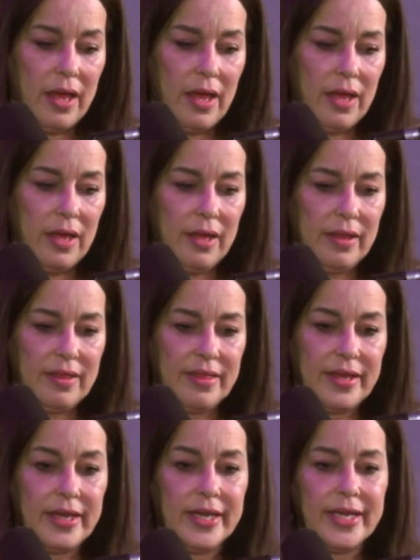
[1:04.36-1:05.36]
And
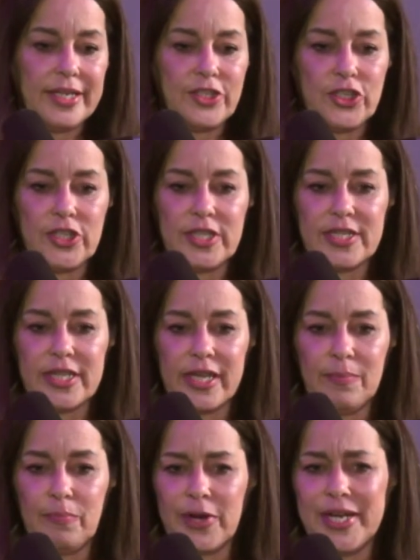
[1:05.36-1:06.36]
then it gets to this
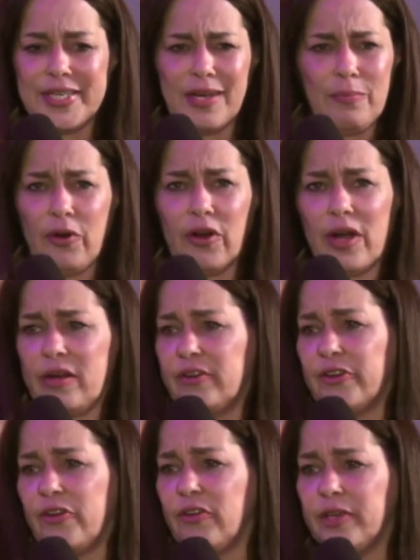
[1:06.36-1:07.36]
like breakdown part. I
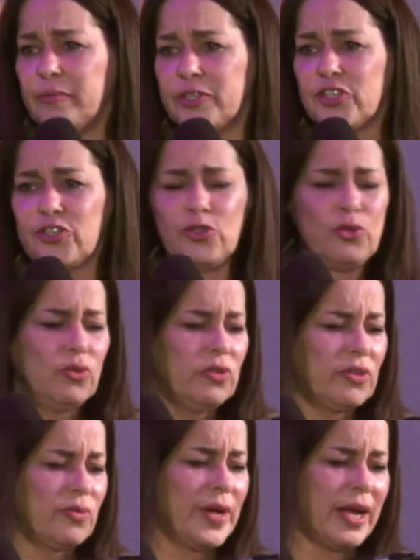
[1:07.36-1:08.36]
don't know. He was just
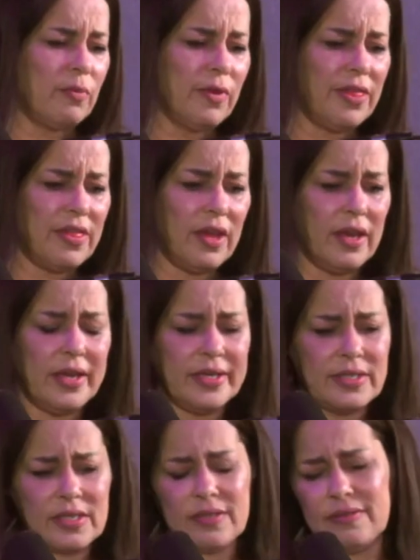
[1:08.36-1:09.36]
tooling around with
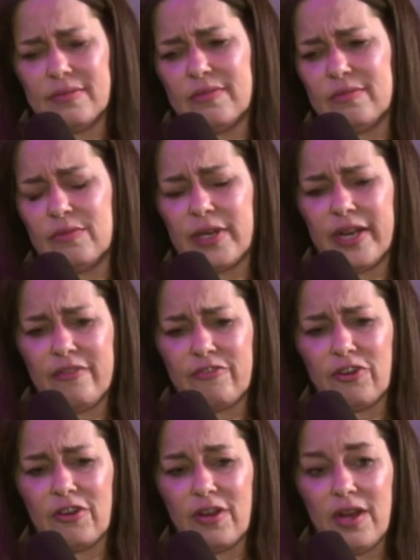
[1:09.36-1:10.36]
things and
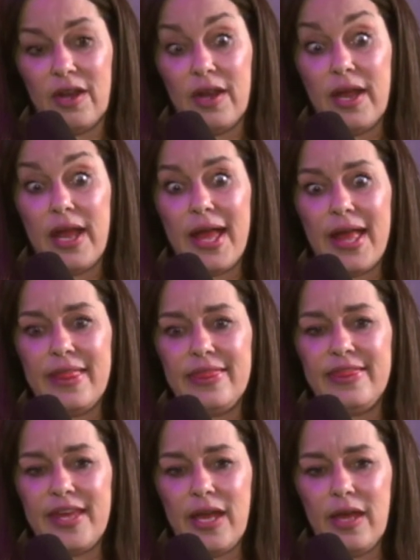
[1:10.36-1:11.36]
whatever.
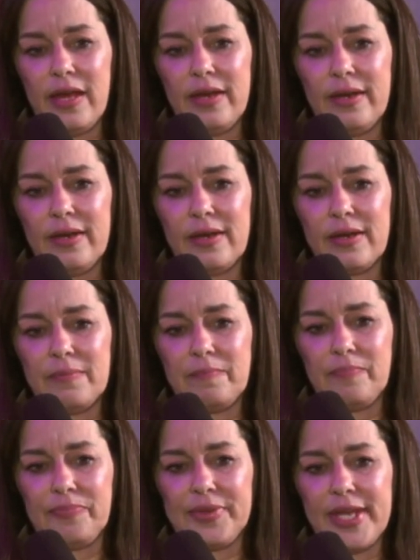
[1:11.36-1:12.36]
And then
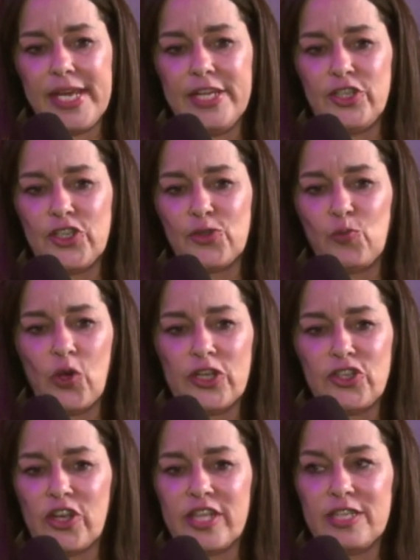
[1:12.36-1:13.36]
he just
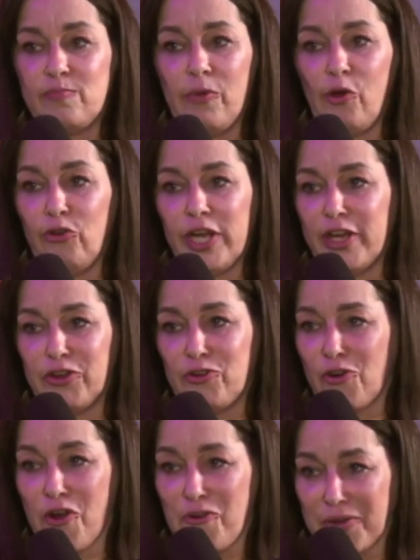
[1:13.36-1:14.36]
wants all this moaning and
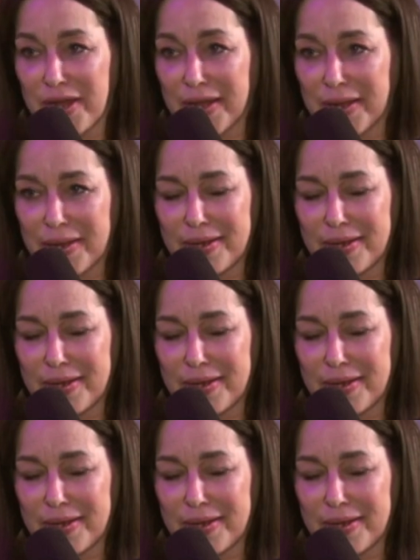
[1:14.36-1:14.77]
groaning.